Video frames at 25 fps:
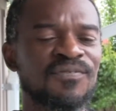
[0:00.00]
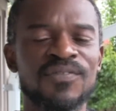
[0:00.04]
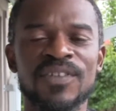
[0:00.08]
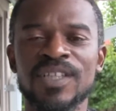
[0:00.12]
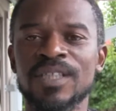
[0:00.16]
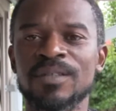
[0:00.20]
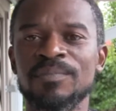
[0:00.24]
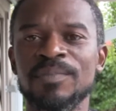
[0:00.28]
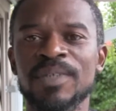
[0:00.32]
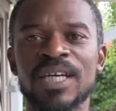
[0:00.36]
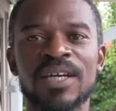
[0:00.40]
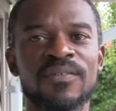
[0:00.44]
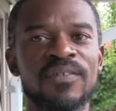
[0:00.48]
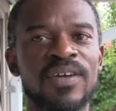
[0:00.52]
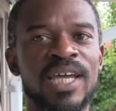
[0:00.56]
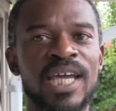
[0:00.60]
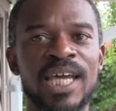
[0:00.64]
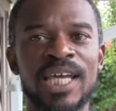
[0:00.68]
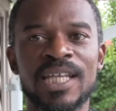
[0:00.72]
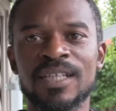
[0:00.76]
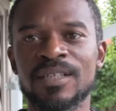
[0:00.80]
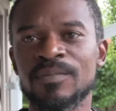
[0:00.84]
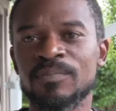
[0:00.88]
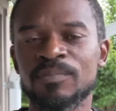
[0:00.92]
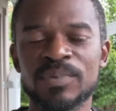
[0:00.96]
Phillip never
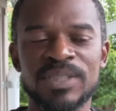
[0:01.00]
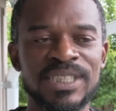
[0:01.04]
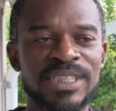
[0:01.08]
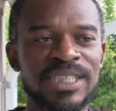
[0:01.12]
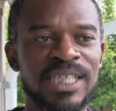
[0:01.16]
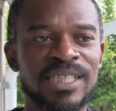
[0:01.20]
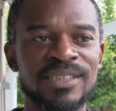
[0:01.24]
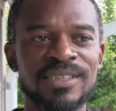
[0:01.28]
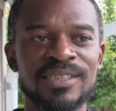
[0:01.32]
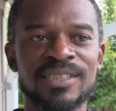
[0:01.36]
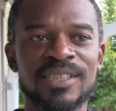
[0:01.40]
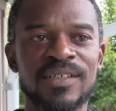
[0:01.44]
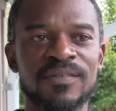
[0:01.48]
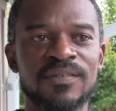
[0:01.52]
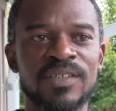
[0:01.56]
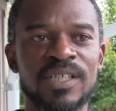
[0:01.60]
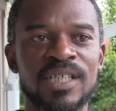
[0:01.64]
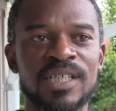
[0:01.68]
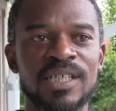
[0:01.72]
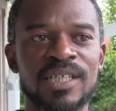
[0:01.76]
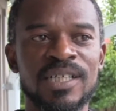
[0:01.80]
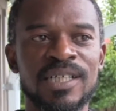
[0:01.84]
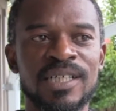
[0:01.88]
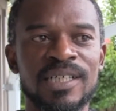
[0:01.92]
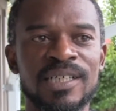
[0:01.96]
had the possession of the
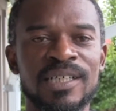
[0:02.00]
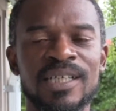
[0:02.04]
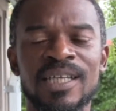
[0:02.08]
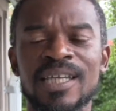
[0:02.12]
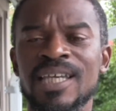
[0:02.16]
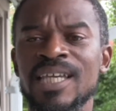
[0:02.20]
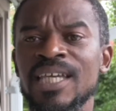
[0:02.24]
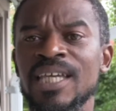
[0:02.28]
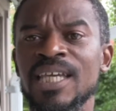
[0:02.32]
gun.